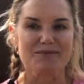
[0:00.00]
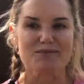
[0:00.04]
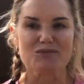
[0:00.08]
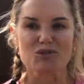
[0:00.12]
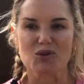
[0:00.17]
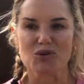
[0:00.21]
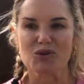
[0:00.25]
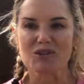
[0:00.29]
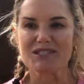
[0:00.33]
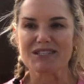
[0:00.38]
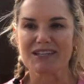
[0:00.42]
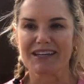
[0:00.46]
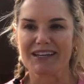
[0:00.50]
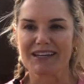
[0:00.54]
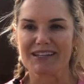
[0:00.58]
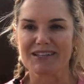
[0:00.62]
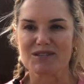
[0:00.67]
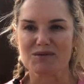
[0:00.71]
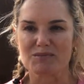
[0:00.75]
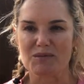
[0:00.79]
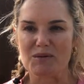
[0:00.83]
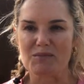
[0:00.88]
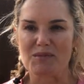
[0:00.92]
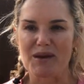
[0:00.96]
I'm so
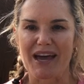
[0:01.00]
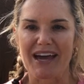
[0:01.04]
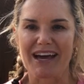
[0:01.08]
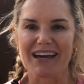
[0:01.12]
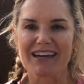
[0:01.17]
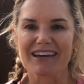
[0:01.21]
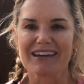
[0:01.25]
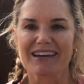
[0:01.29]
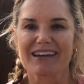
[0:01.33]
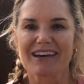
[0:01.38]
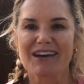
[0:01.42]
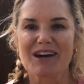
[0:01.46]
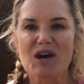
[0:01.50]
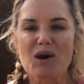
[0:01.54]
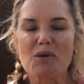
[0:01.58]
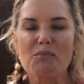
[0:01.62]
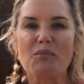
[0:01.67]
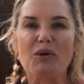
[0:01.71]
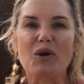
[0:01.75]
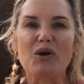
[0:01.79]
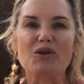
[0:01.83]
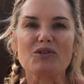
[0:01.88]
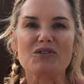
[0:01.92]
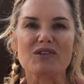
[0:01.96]
excited to be back,
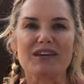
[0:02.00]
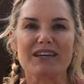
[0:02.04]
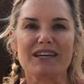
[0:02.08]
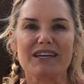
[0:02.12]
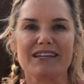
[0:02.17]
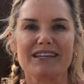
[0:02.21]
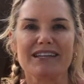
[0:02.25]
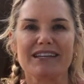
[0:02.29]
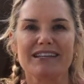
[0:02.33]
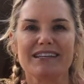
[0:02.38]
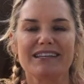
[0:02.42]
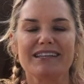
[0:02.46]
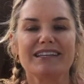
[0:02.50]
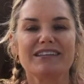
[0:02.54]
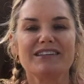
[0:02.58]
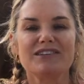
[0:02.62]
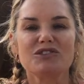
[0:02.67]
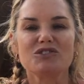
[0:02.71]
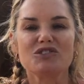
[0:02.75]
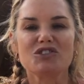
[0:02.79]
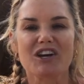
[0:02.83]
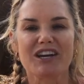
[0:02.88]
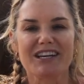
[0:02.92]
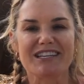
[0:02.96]
both in an
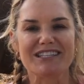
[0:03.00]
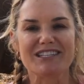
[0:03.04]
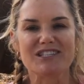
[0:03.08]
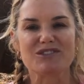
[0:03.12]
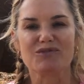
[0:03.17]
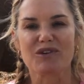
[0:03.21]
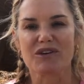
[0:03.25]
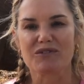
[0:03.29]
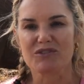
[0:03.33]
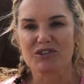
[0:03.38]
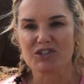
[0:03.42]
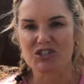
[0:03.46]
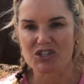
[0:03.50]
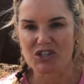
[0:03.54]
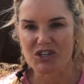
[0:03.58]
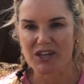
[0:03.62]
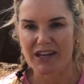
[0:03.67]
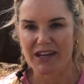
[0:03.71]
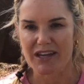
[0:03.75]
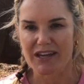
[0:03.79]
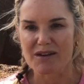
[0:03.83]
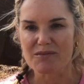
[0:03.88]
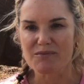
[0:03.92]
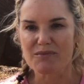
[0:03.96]
Indo-Chinese refugee
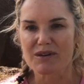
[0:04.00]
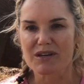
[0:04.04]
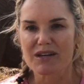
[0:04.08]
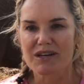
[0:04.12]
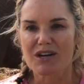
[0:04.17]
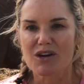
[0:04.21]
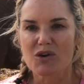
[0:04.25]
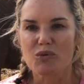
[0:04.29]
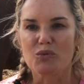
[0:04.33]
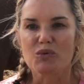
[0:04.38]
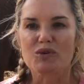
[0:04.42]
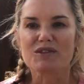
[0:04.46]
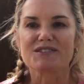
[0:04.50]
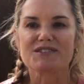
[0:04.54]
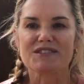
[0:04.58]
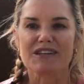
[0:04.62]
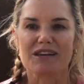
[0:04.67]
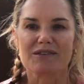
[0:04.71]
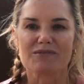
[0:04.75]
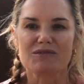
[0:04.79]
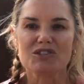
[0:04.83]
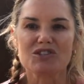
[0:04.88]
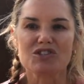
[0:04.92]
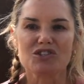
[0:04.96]
camp with
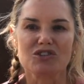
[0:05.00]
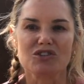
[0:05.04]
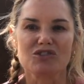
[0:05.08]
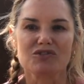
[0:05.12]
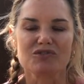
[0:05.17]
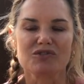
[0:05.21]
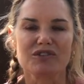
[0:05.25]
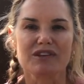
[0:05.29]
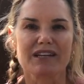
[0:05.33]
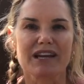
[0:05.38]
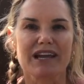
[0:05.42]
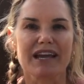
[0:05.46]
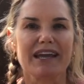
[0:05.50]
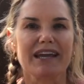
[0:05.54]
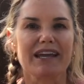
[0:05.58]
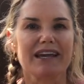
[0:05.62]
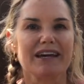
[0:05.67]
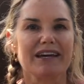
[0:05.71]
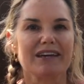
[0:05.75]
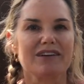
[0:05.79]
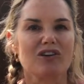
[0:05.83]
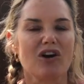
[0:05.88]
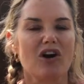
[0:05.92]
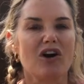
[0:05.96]
Save the Children,
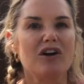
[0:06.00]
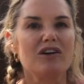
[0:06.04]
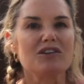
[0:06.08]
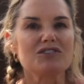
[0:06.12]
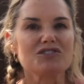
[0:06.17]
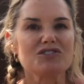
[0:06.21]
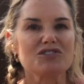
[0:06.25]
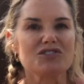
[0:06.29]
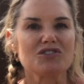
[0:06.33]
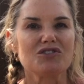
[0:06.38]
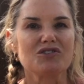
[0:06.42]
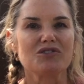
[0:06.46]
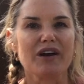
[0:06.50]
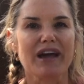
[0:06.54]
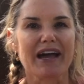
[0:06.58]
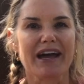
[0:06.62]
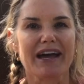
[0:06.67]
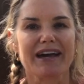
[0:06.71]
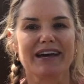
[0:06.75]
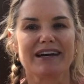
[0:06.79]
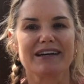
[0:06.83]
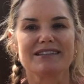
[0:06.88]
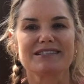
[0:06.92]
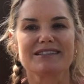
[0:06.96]
and also
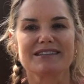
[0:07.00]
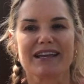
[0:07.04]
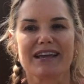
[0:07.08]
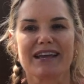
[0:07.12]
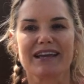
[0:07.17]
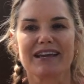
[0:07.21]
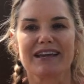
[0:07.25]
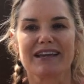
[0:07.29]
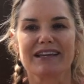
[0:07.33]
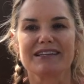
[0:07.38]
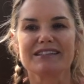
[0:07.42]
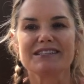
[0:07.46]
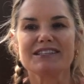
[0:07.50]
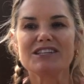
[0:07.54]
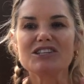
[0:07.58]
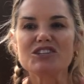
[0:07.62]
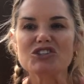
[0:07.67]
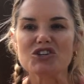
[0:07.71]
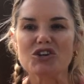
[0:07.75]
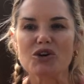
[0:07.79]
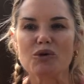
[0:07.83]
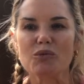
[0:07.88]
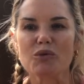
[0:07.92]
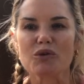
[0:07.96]
as a
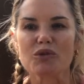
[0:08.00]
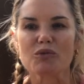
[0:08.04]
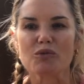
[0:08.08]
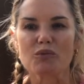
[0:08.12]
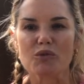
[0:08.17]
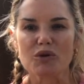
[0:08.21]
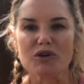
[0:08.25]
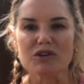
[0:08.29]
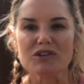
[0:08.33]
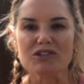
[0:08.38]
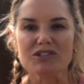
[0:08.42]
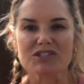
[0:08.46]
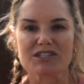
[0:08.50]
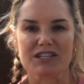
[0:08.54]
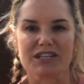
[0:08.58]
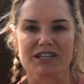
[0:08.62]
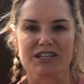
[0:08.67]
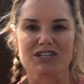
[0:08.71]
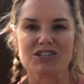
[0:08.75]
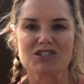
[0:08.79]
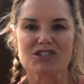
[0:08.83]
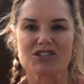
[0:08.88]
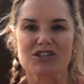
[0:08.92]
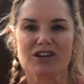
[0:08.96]
teacher with World
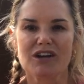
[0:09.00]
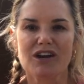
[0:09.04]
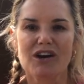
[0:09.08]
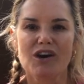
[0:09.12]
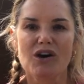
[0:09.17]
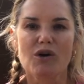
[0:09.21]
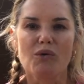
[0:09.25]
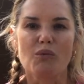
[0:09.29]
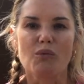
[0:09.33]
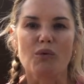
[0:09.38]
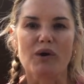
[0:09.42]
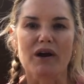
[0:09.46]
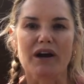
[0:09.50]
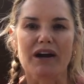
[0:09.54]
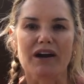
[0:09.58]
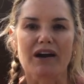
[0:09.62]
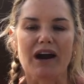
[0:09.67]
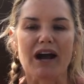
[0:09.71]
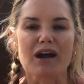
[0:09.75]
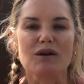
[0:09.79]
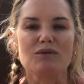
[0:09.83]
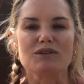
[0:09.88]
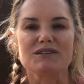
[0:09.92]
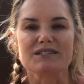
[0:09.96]
Teach,
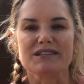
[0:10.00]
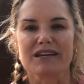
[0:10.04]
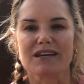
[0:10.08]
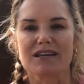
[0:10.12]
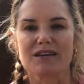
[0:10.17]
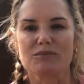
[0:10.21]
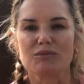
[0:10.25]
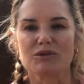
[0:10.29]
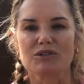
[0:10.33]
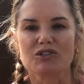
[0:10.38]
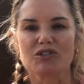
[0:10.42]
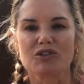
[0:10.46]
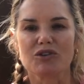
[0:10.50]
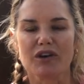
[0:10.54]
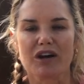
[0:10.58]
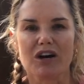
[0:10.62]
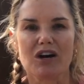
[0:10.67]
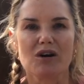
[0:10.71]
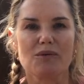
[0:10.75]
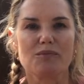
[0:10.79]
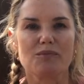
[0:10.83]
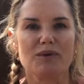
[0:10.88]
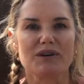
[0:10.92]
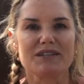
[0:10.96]
where I was able to
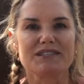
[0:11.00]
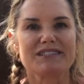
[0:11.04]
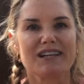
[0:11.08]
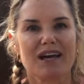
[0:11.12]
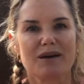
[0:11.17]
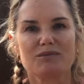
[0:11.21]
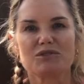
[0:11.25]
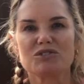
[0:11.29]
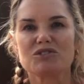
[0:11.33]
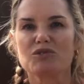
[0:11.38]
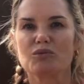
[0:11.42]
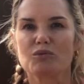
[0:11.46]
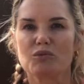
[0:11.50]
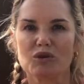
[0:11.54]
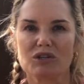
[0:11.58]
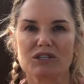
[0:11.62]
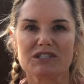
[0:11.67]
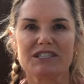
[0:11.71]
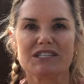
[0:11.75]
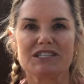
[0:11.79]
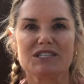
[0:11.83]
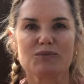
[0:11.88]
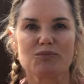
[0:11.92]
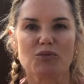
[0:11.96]
help establish the
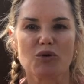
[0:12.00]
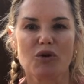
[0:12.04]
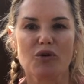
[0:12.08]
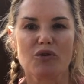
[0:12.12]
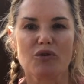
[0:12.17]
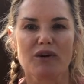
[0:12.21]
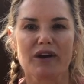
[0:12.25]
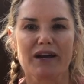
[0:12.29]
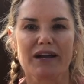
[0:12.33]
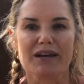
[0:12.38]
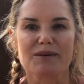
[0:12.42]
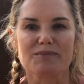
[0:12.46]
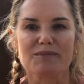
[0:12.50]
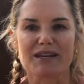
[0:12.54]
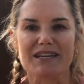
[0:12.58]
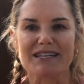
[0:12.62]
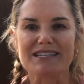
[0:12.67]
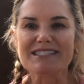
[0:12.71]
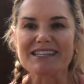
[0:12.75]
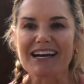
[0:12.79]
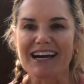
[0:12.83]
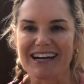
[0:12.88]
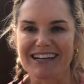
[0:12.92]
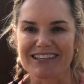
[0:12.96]
World Teach program
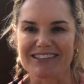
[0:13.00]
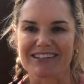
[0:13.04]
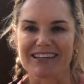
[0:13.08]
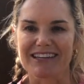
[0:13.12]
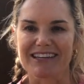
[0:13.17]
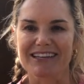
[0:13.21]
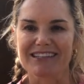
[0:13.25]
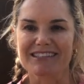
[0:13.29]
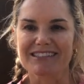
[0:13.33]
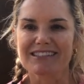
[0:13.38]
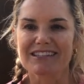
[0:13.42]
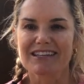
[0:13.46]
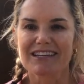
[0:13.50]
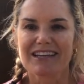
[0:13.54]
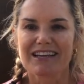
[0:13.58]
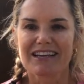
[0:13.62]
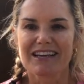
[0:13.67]
in Thailand,